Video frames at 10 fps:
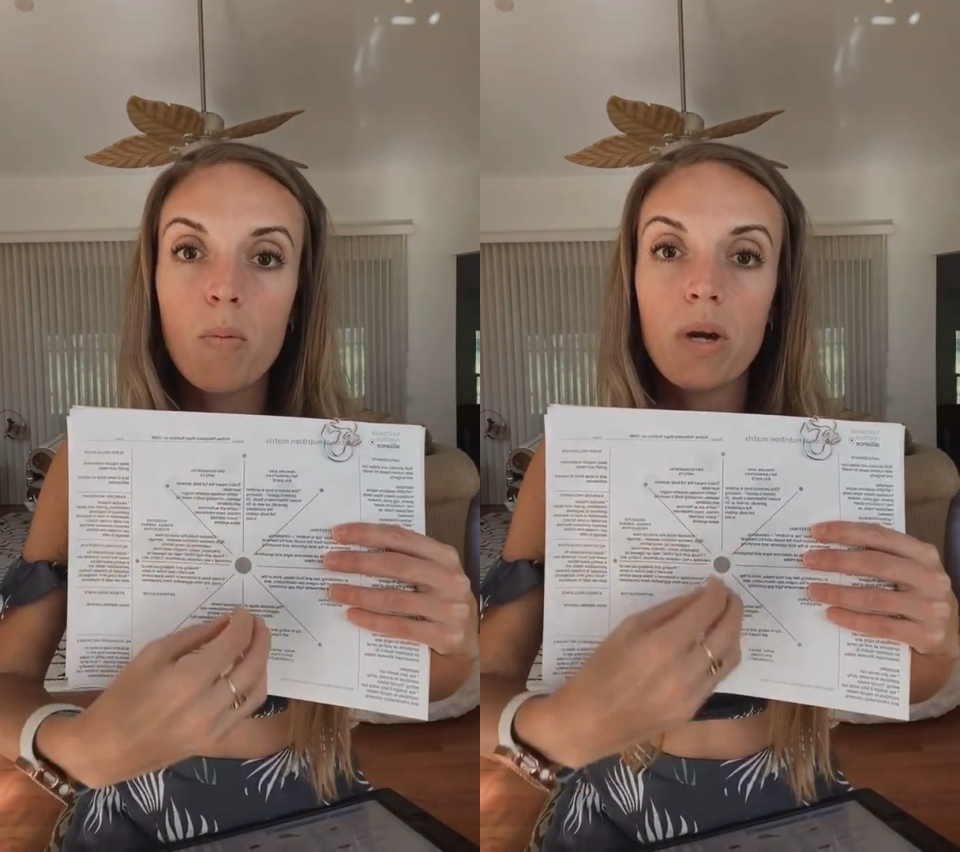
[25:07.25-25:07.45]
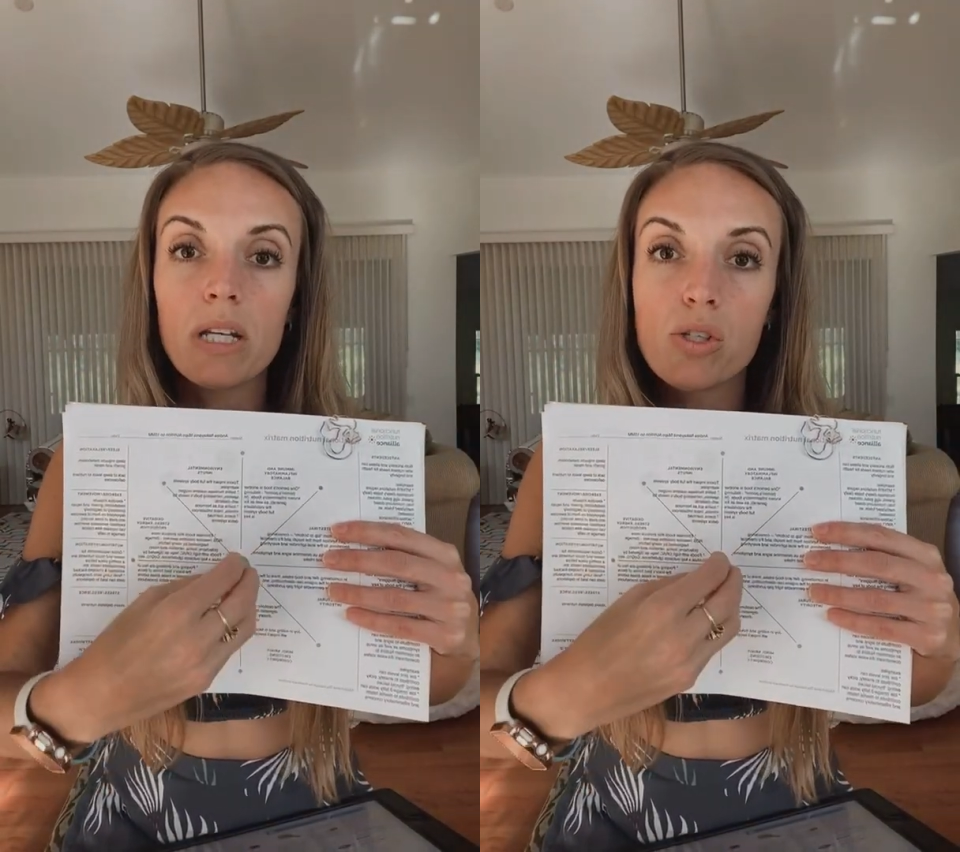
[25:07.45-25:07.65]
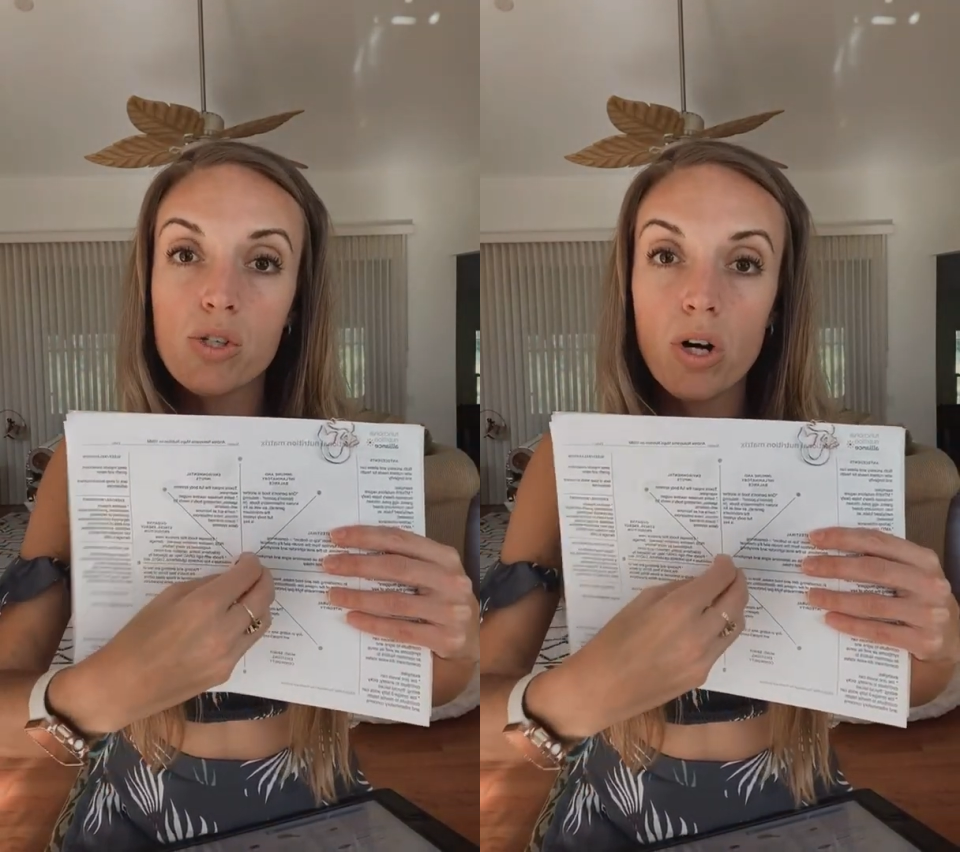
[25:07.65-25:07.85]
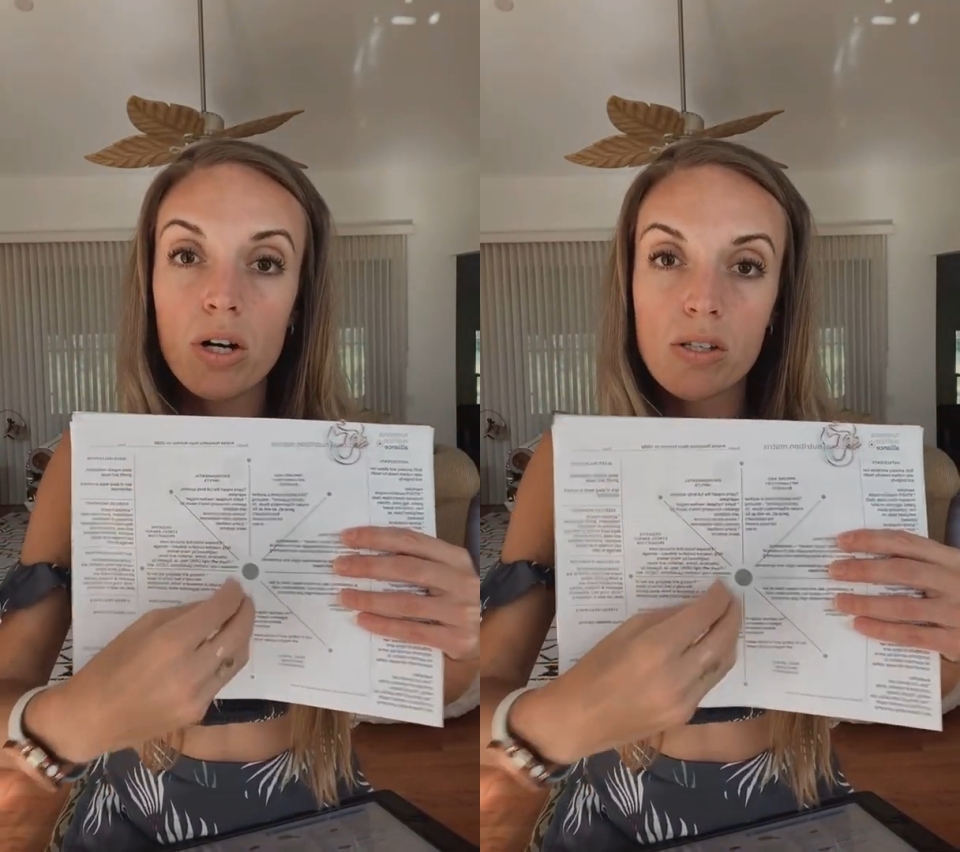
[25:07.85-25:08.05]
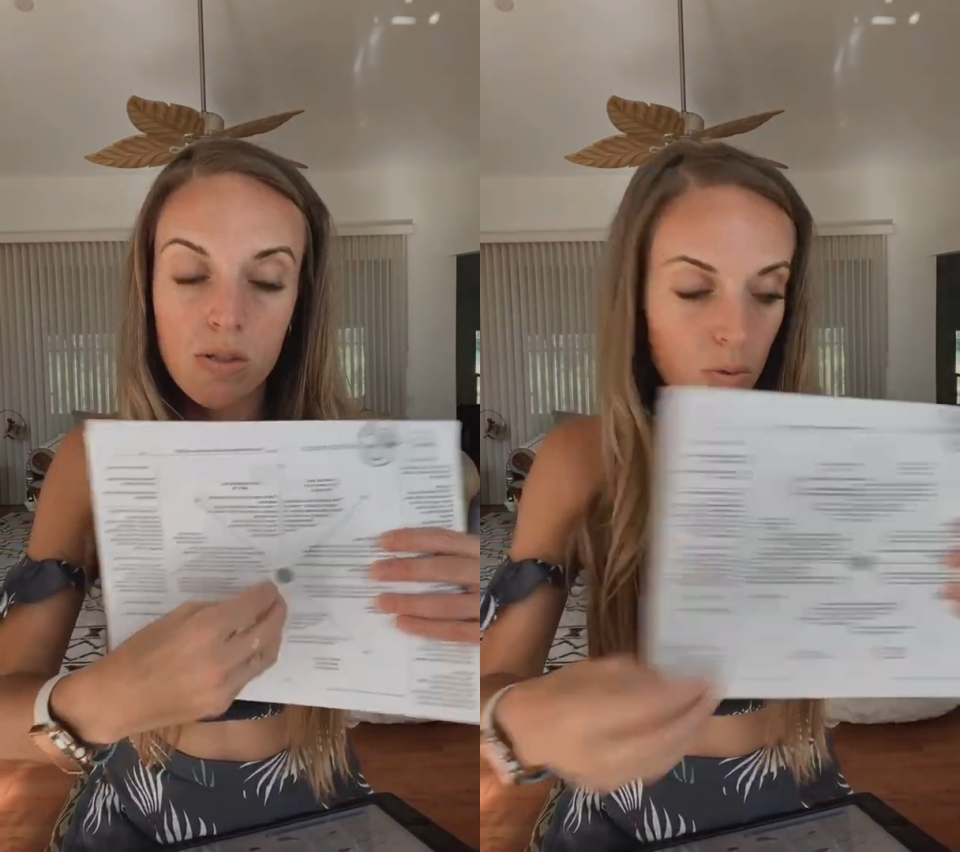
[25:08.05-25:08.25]
but it
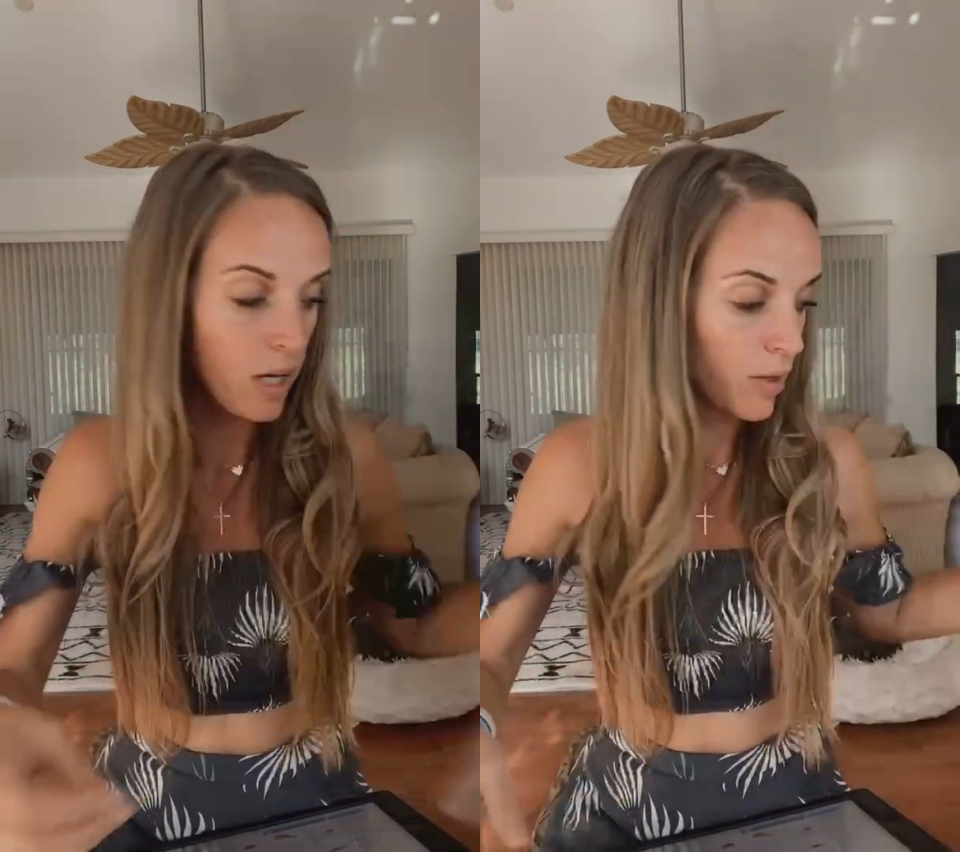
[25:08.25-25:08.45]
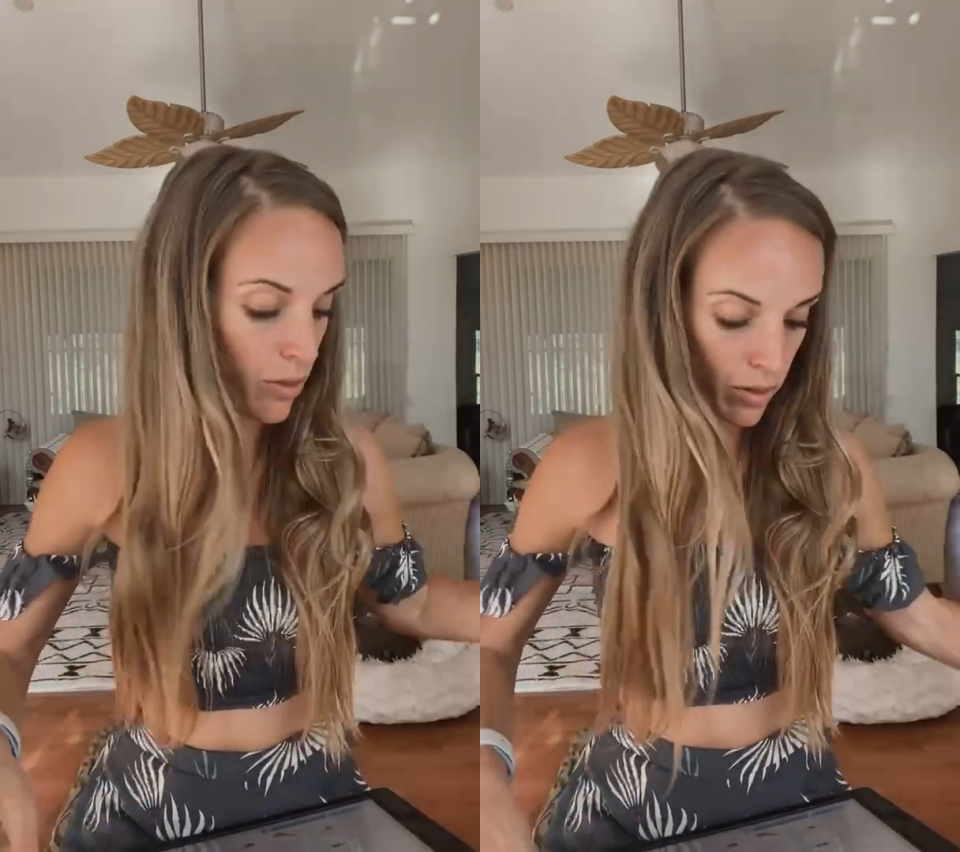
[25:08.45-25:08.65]
starts with